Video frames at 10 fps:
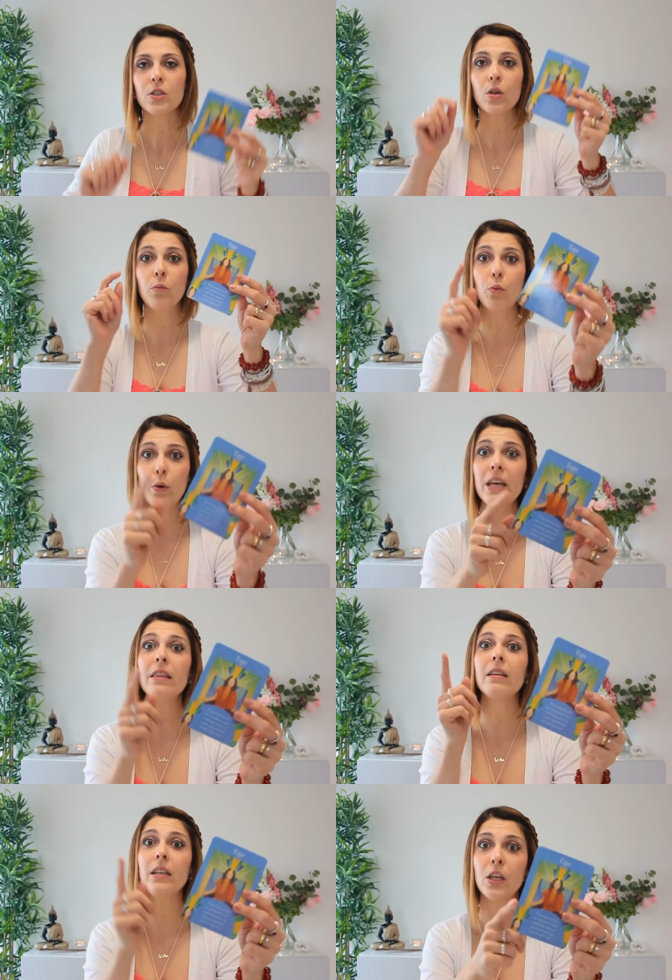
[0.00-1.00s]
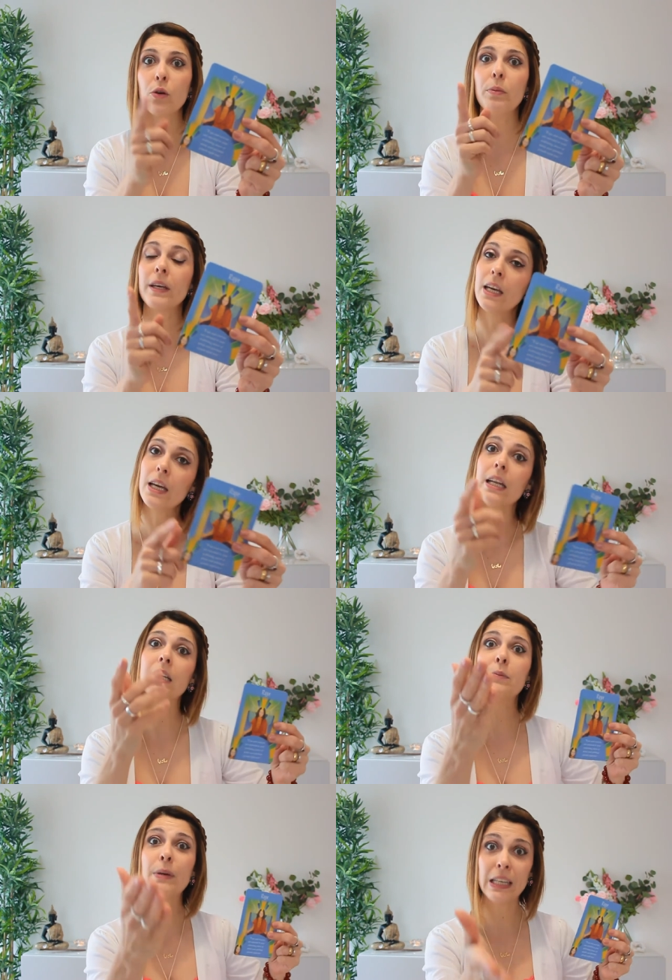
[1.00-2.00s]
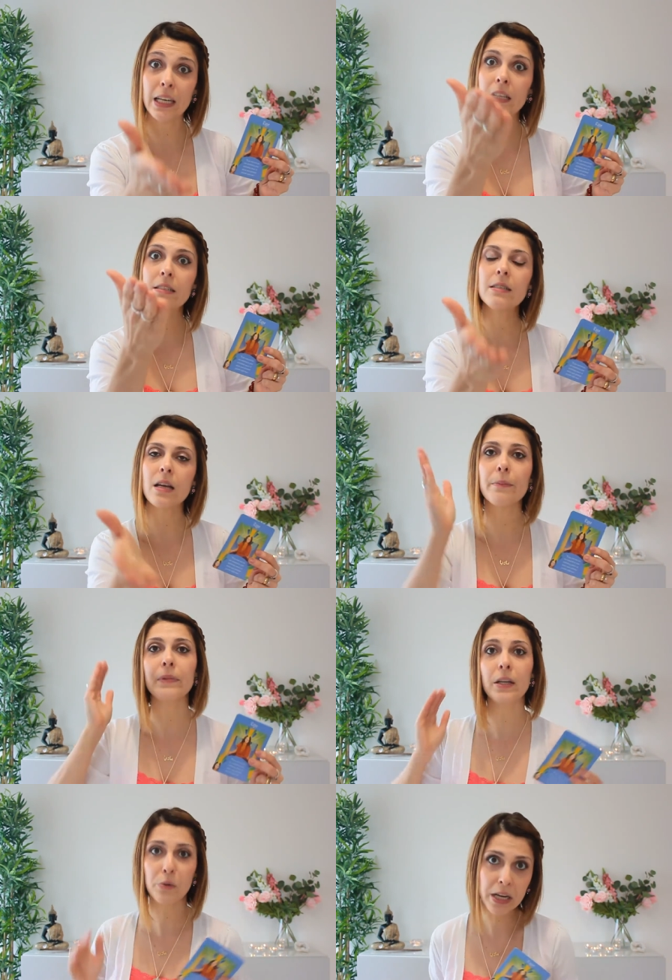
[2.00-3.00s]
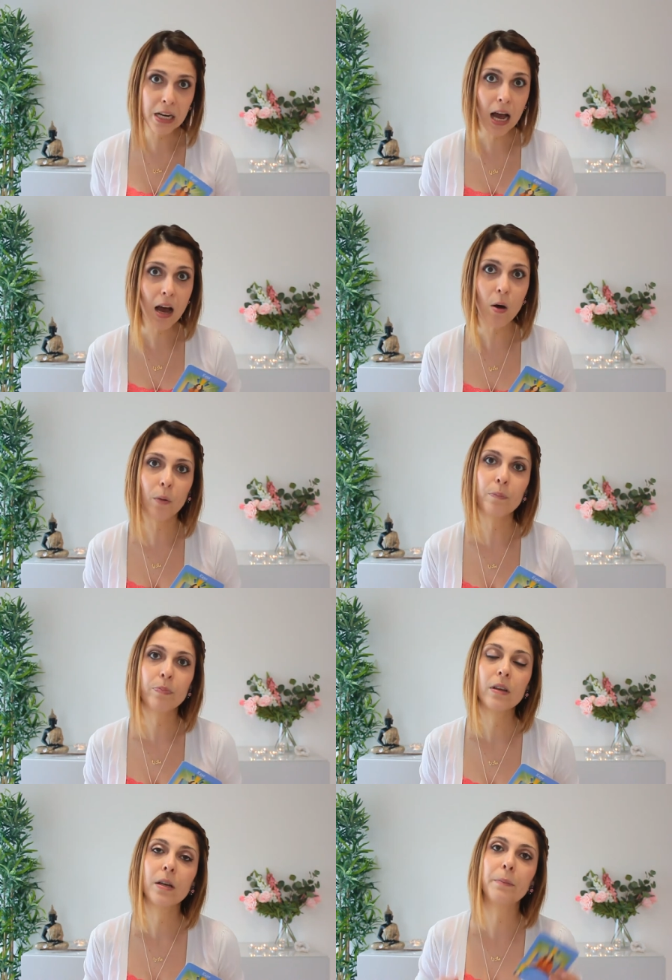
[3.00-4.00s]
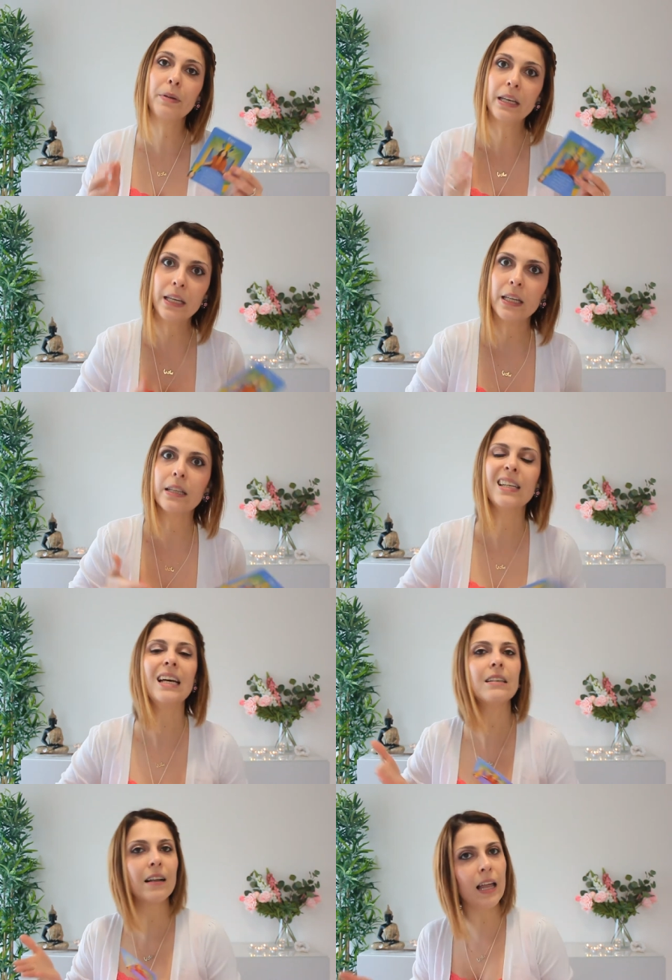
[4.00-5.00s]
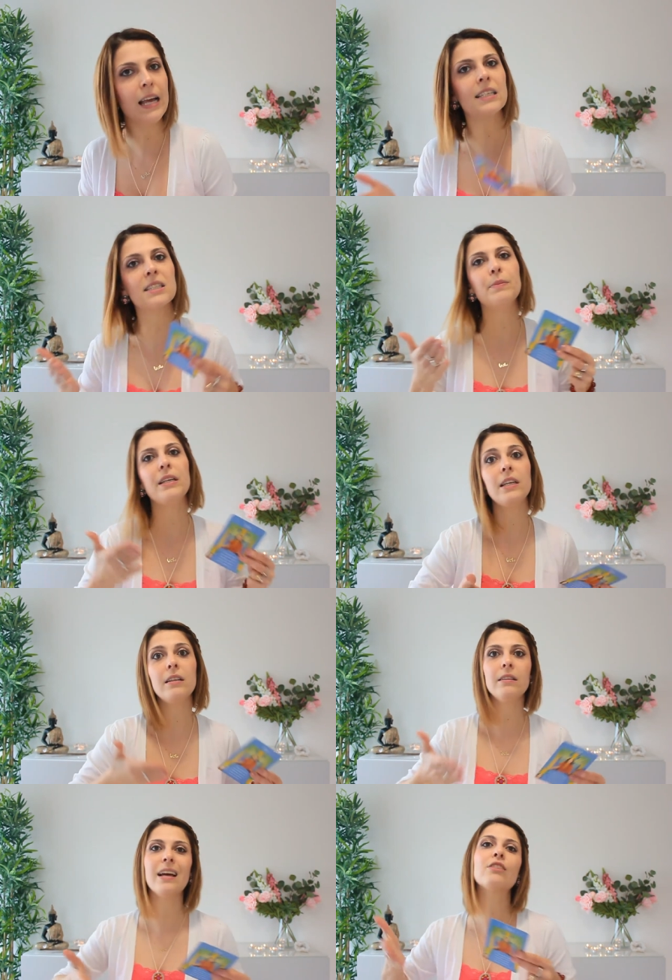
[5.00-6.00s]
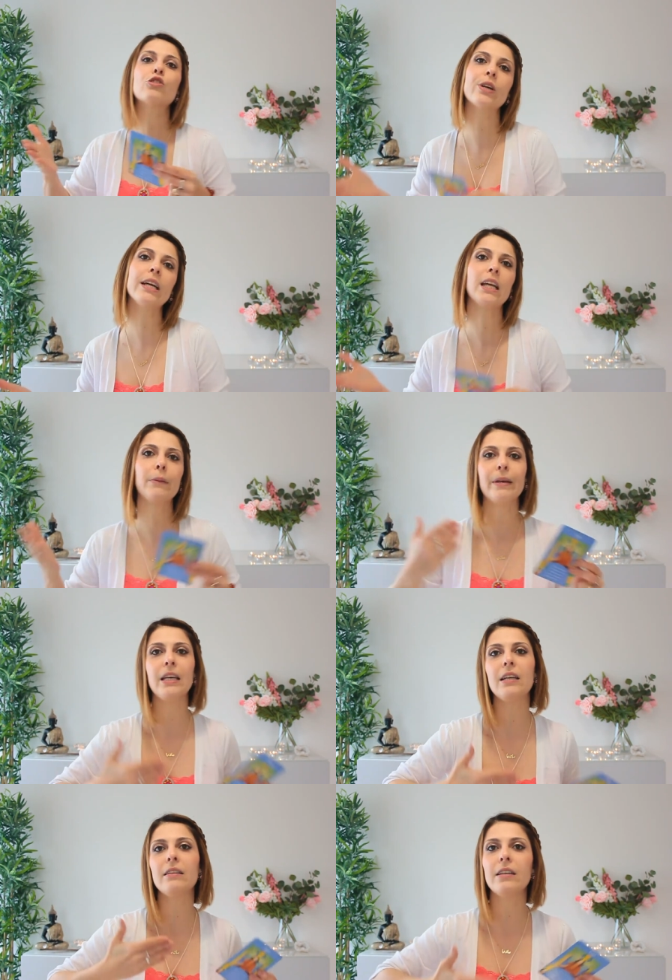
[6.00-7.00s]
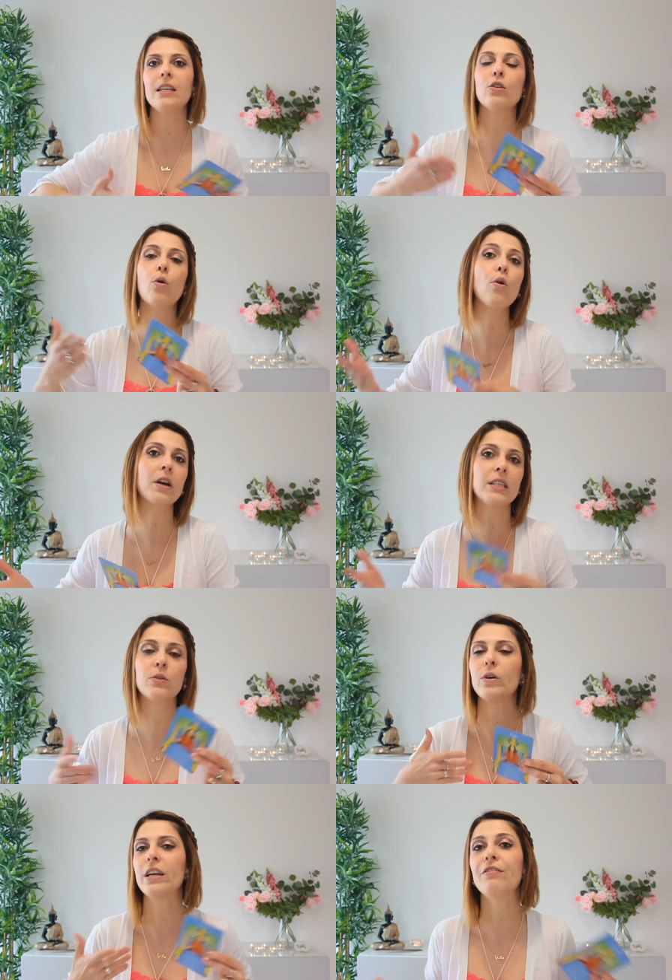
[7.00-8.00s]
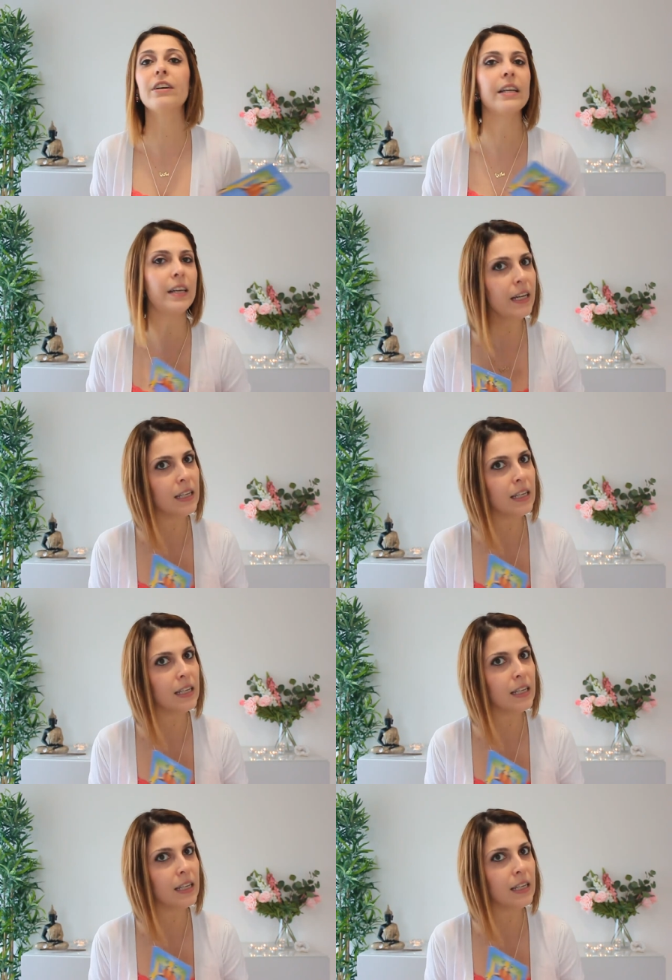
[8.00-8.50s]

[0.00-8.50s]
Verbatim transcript: So with new beginnings, begin something right now. Begin that class, begin that training, begin that course, whatever it